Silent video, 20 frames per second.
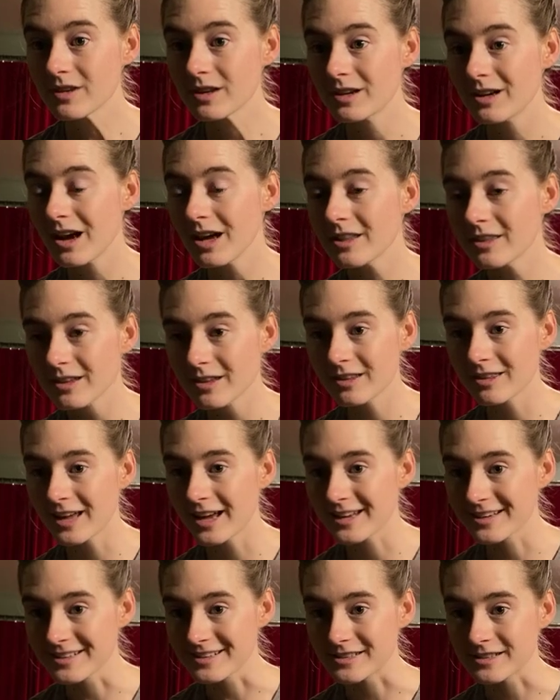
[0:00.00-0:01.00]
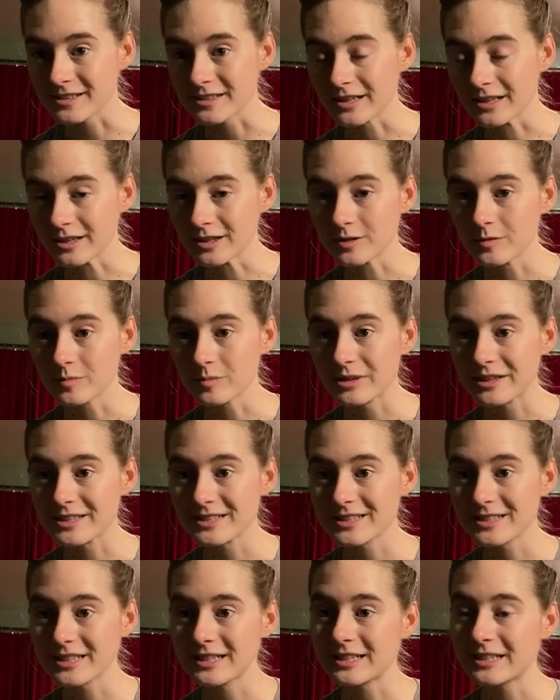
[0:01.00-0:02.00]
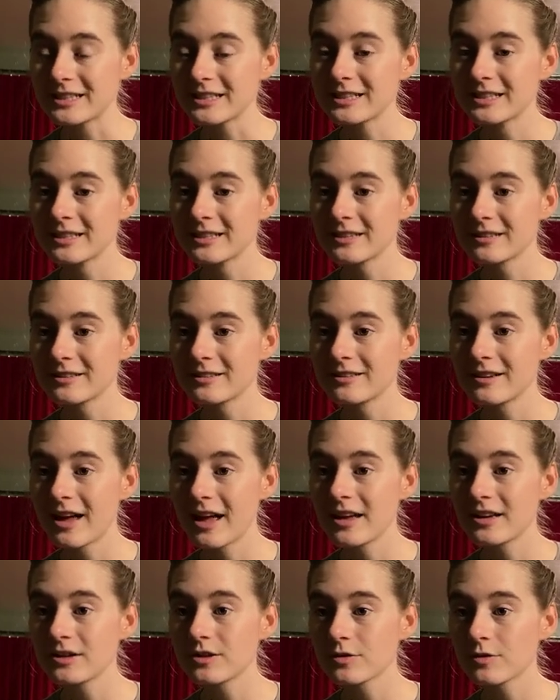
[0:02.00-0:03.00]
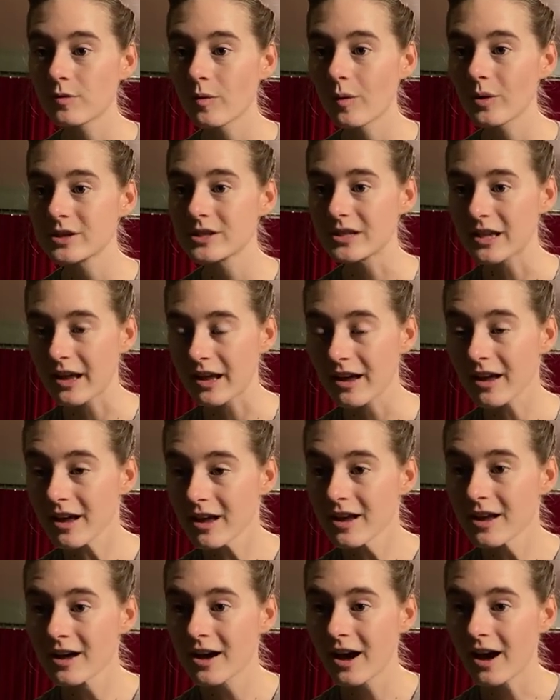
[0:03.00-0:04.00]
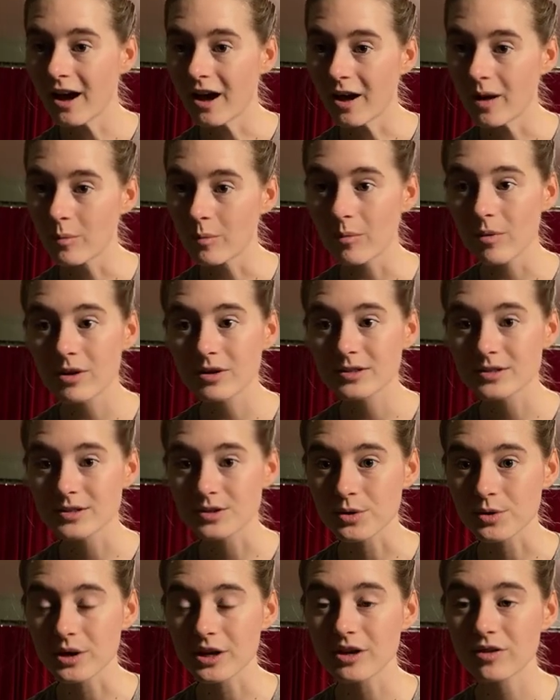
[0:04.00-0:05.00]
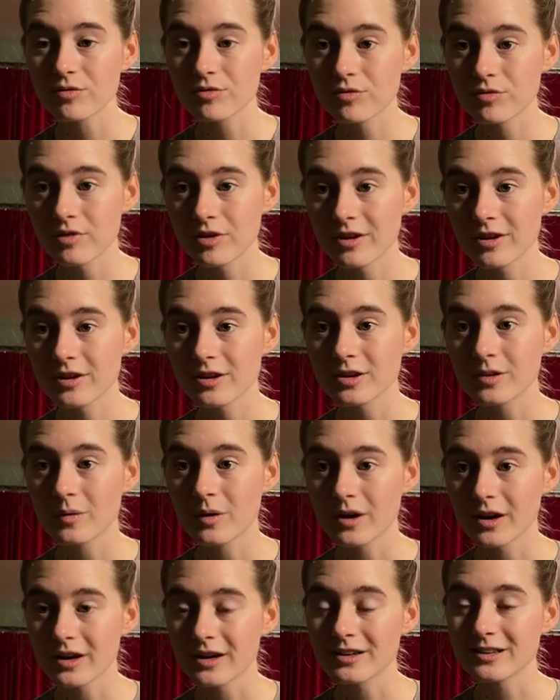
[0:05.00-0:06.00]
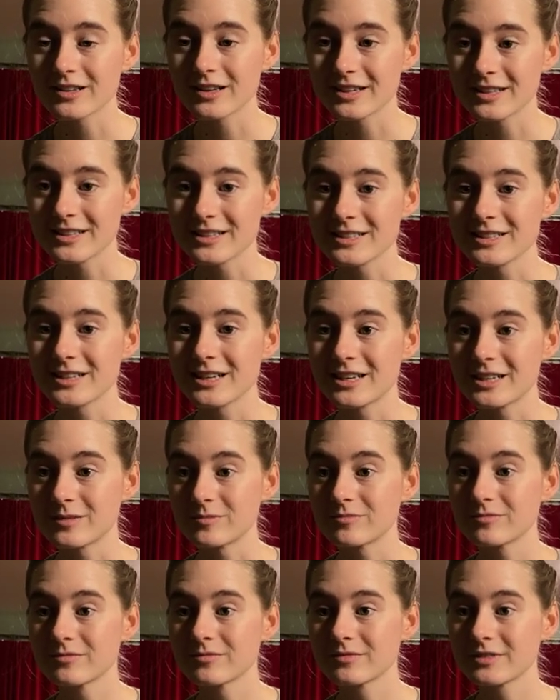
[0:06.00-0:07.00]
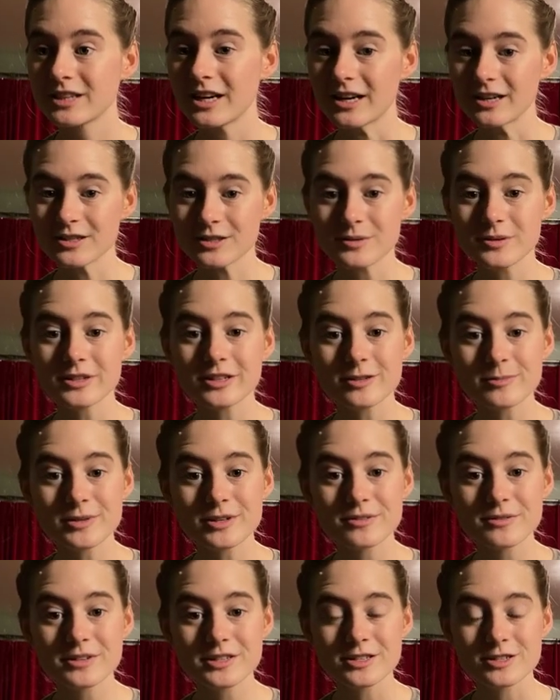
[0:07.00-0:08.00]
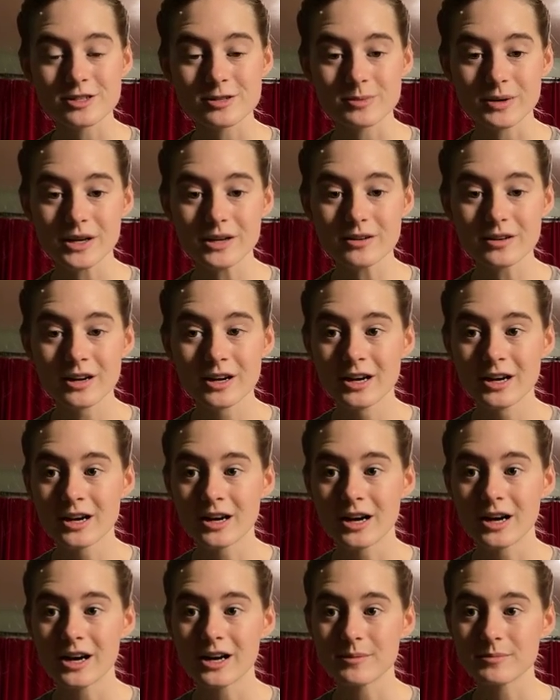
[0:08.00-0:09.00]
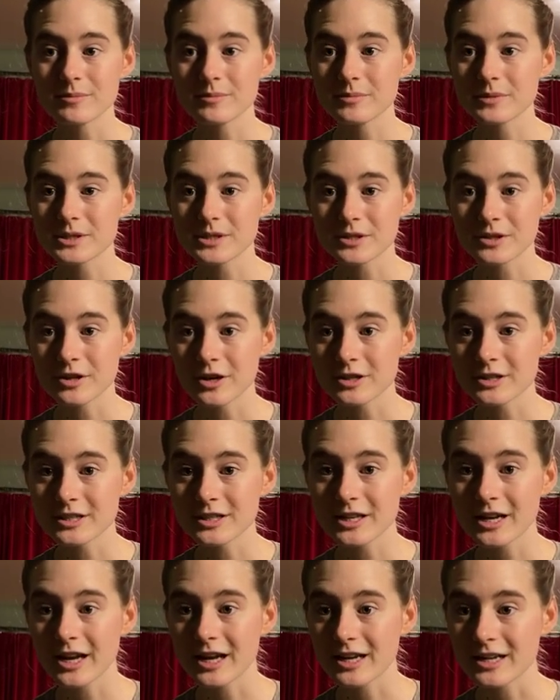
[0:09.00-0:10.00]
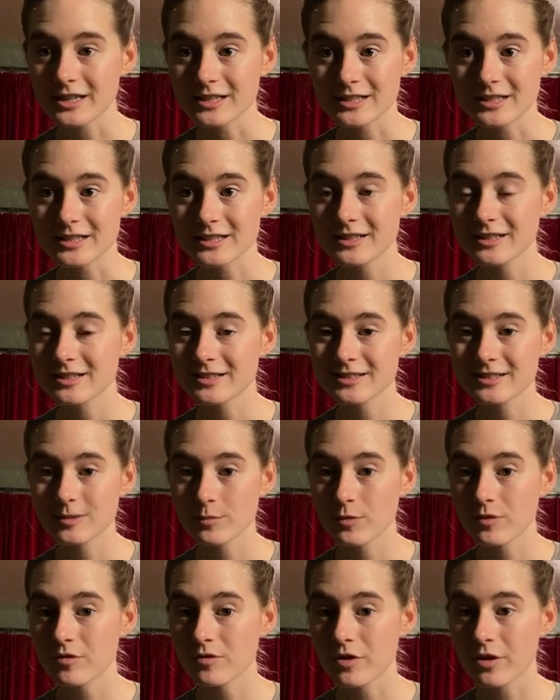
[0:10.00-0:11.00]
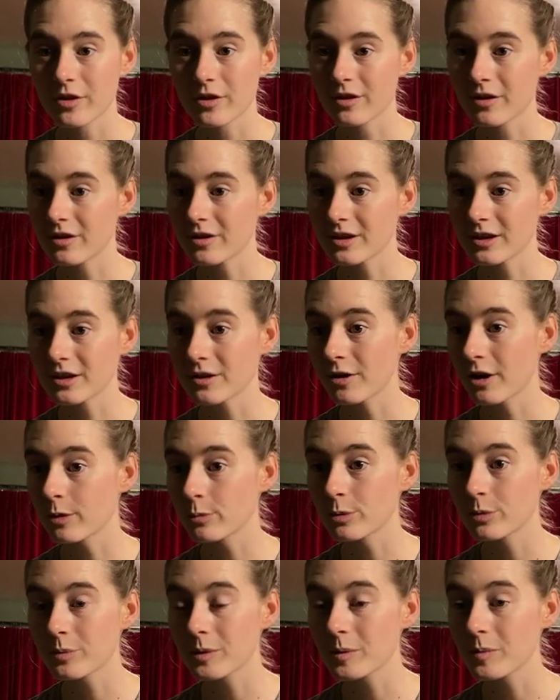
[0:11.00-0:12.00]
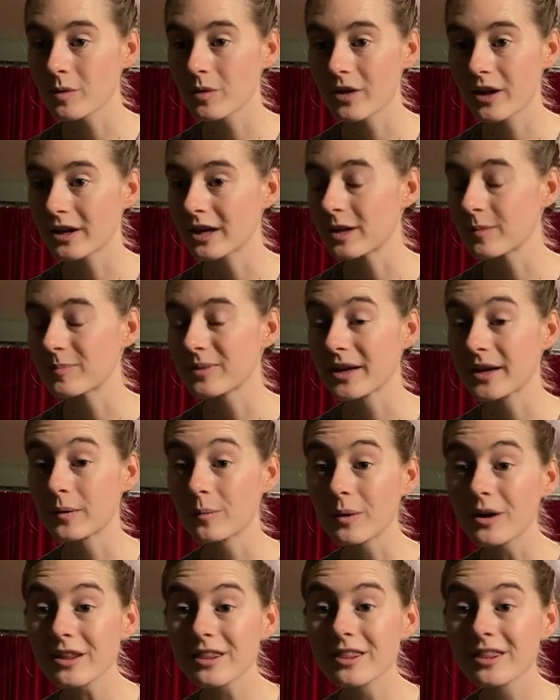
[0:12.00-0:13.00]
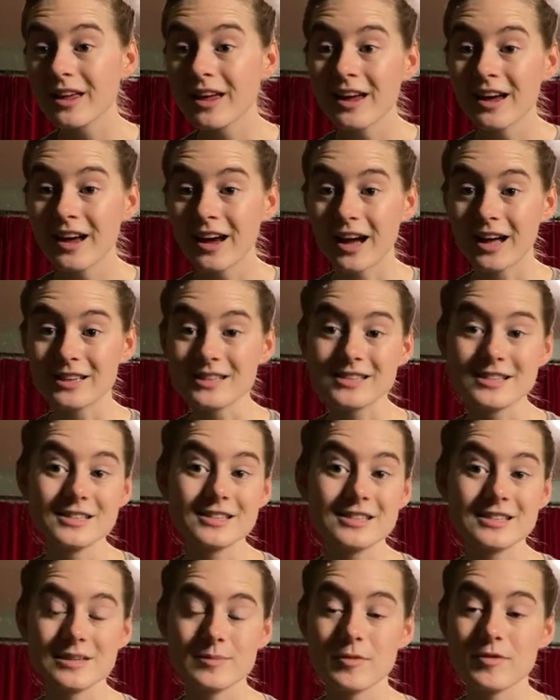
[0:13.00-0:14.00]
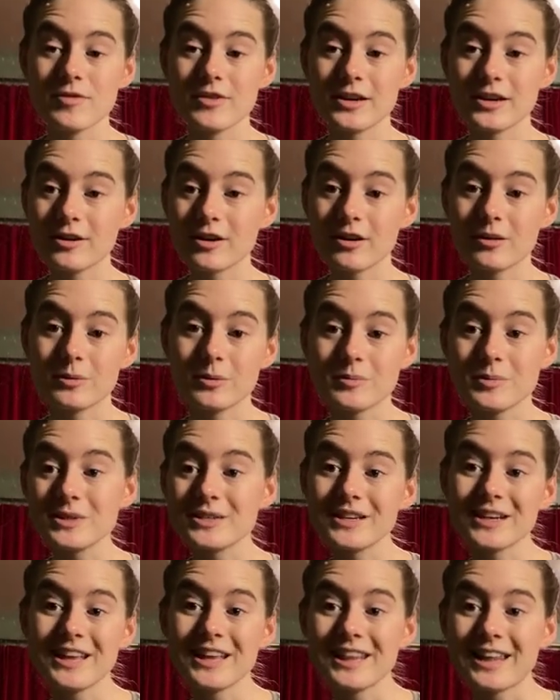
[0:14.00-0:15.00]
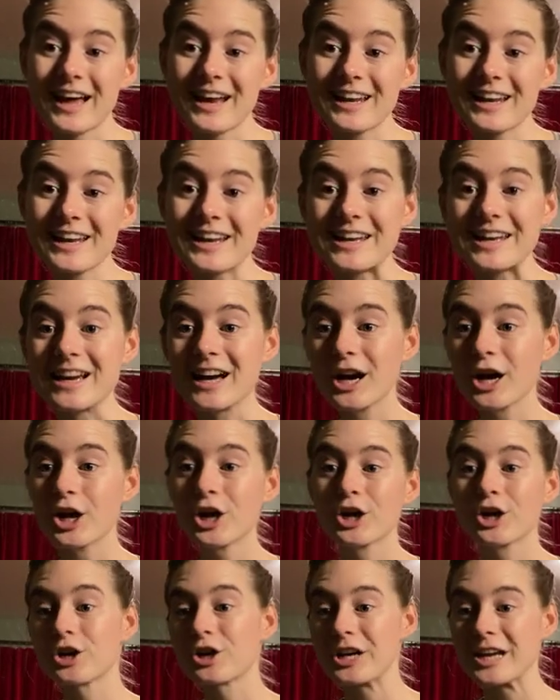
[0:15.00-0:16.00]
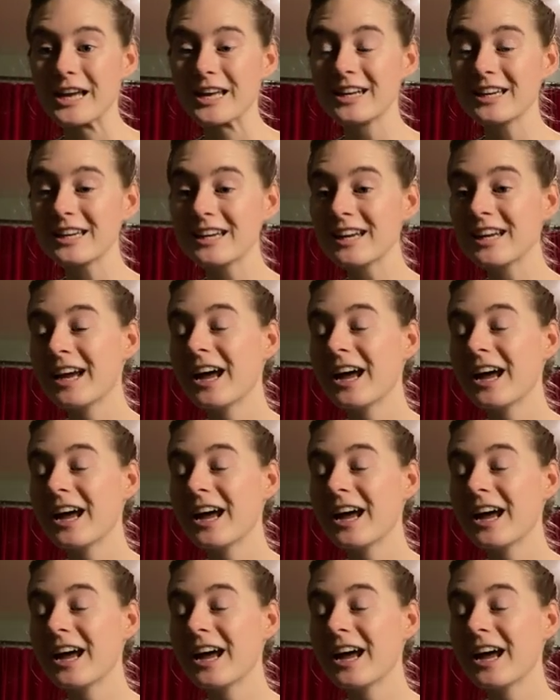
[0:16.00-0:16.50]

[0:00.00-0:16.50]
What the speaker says: I think that is a good place to end for today. So if you are inclined, yeah, do a little bit of research about Mr. Garner and some of the incredible people that he played with. Listen to some of the incredible music that he created.